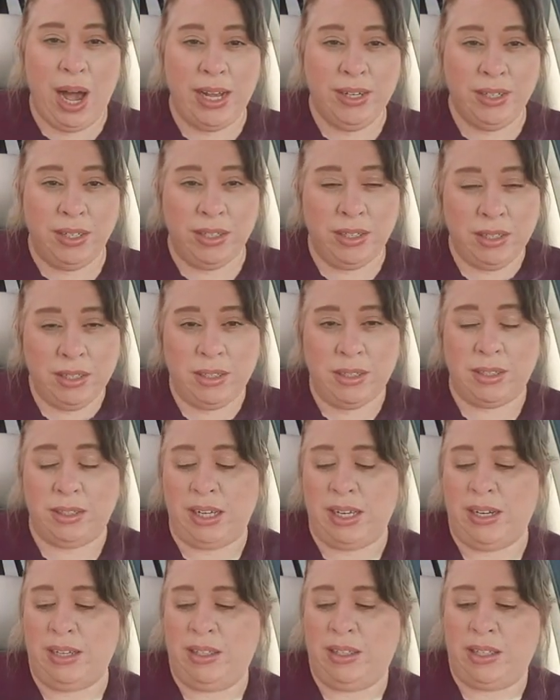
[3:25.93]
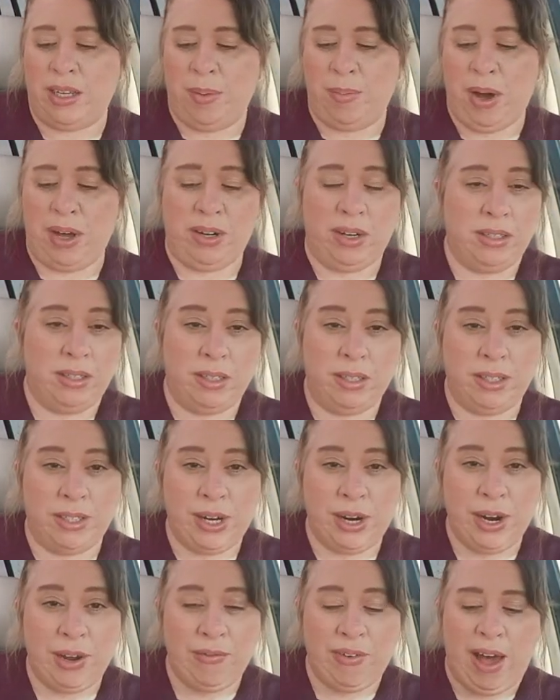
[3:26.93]
I just deleted some
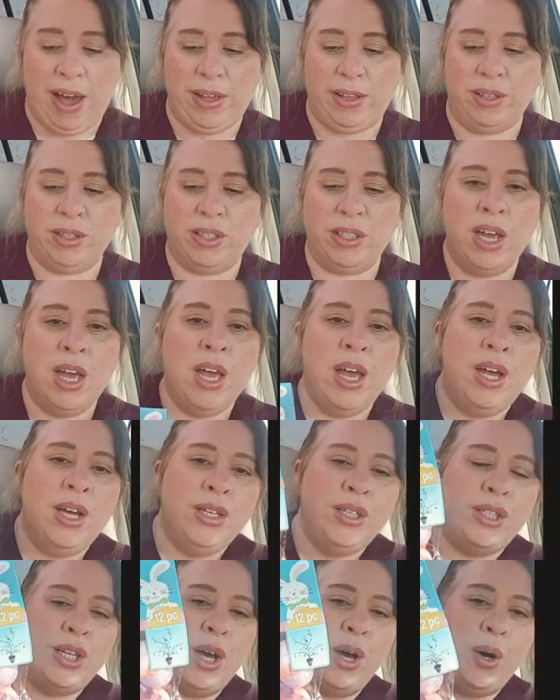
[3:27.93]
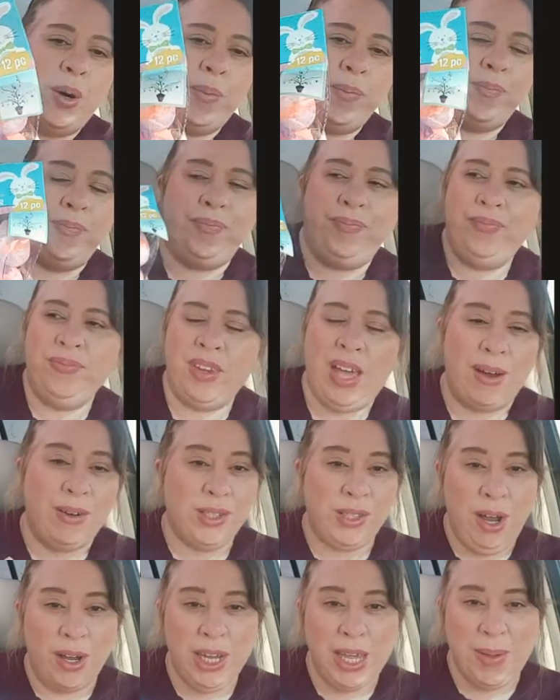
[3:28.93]
unnecessary files. So, I
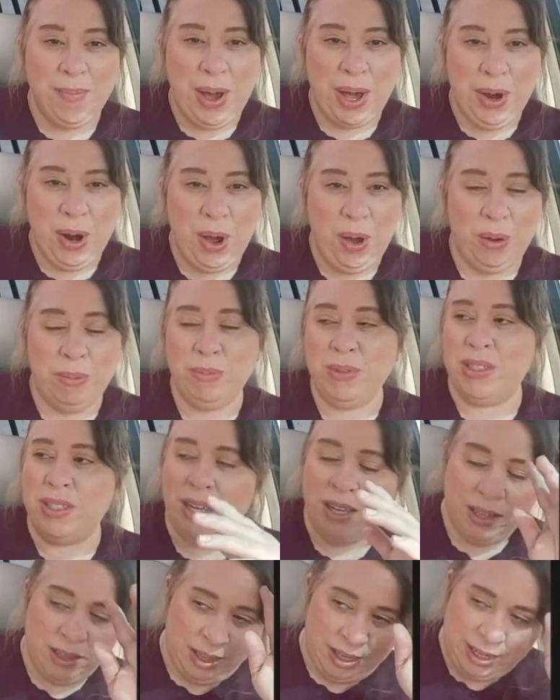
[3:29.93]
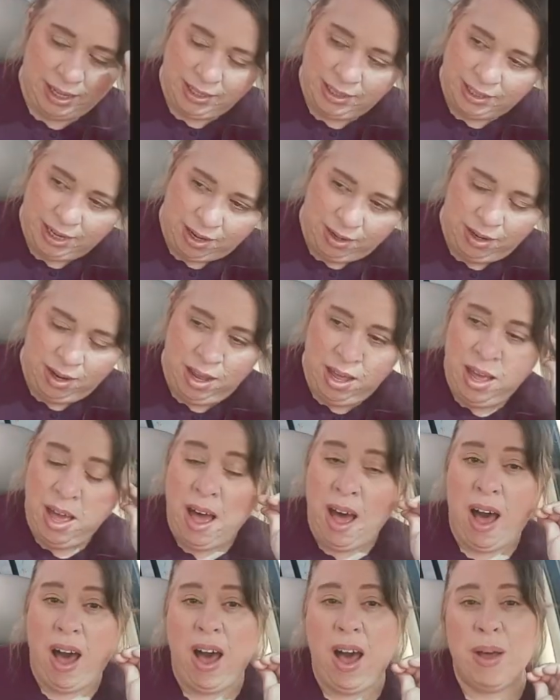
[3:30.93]
was talking about homes. Like I said,
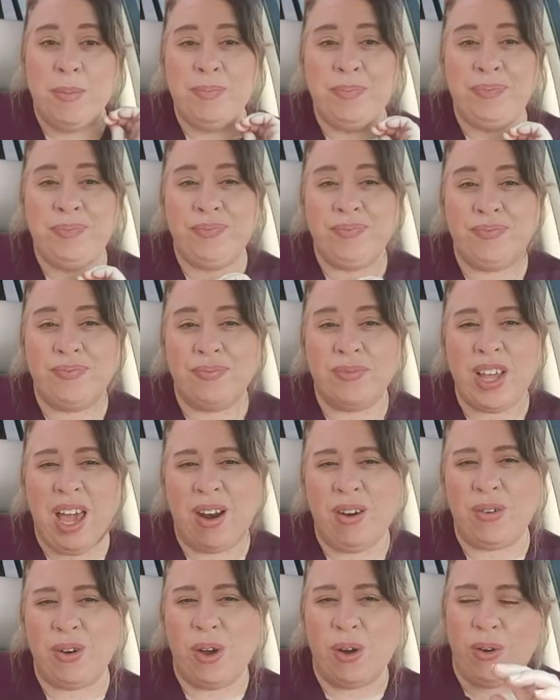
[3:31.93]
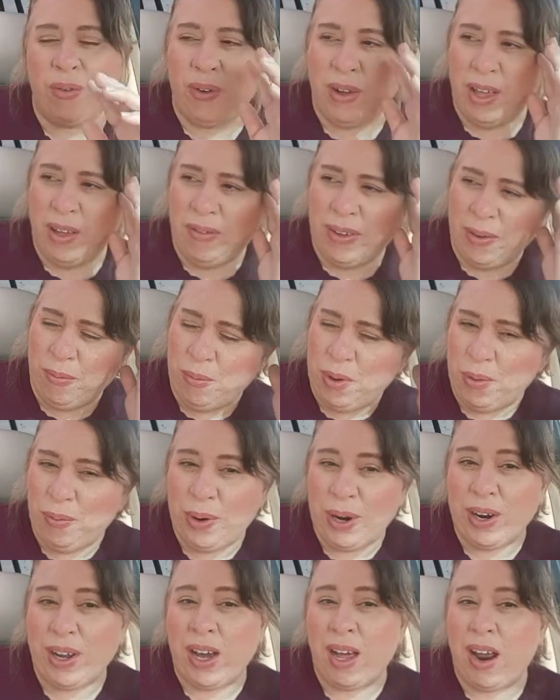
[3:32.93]
I don't know if it went
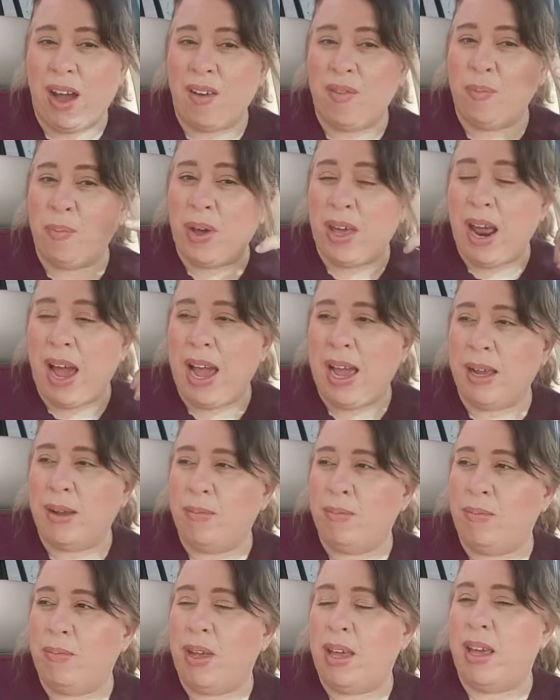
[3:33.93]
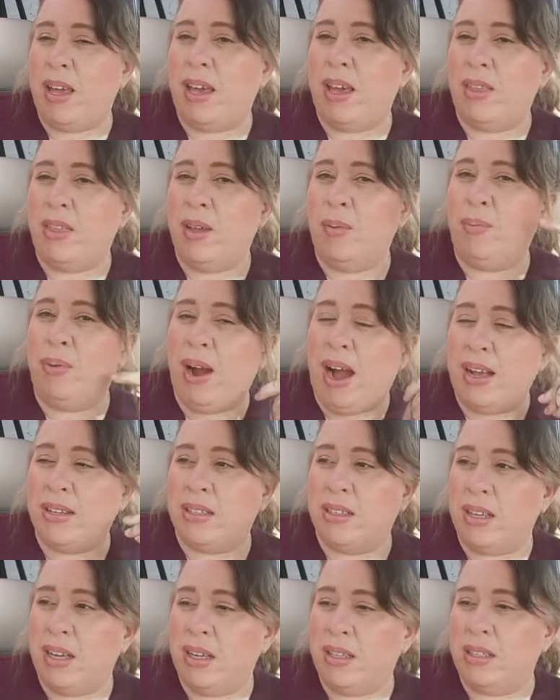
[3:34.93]
where it cut off, but I'm in the
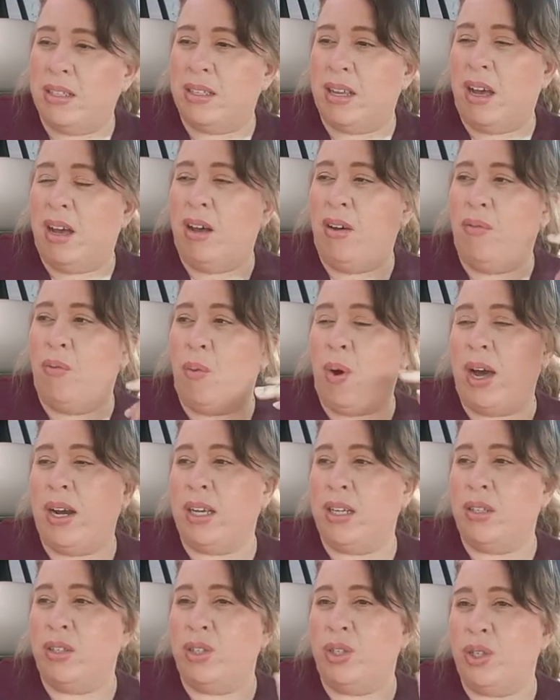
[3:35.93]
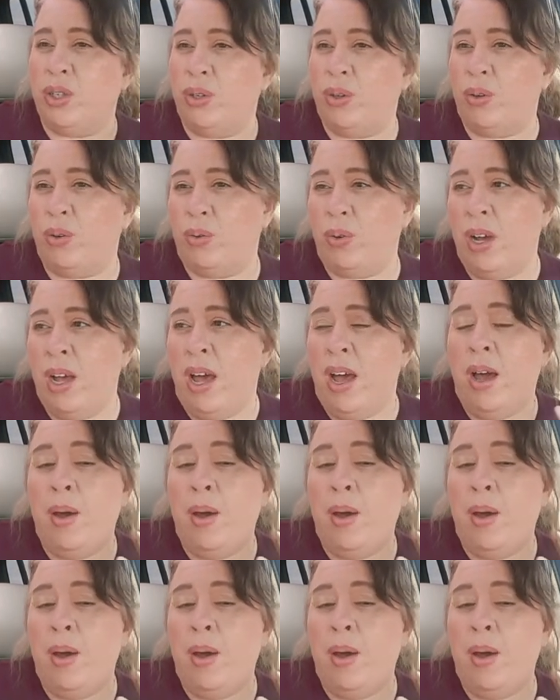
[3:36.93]
process of wanting to